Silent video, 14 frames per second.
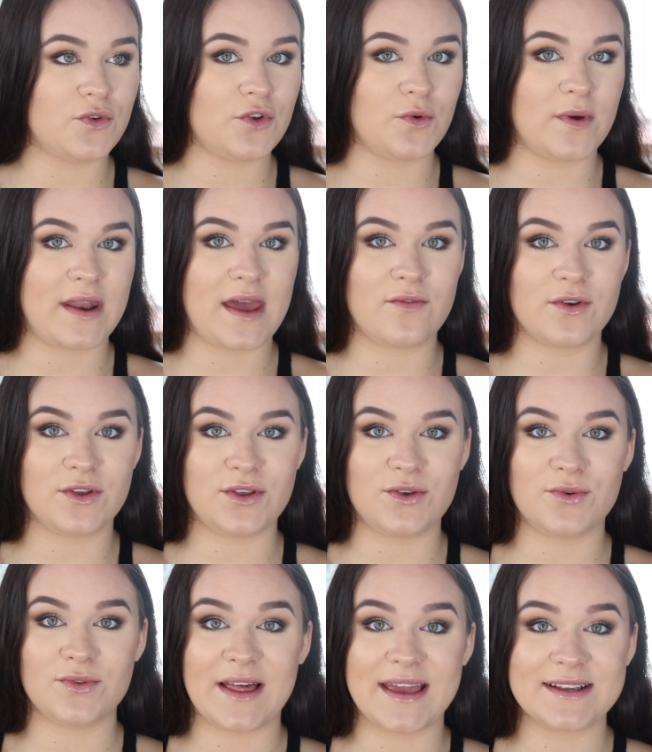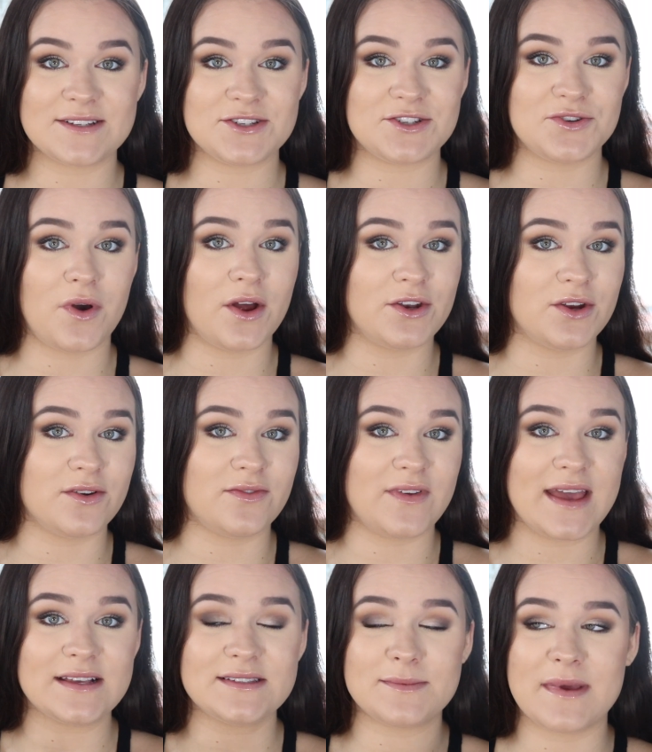Do whatever you like to do on your face.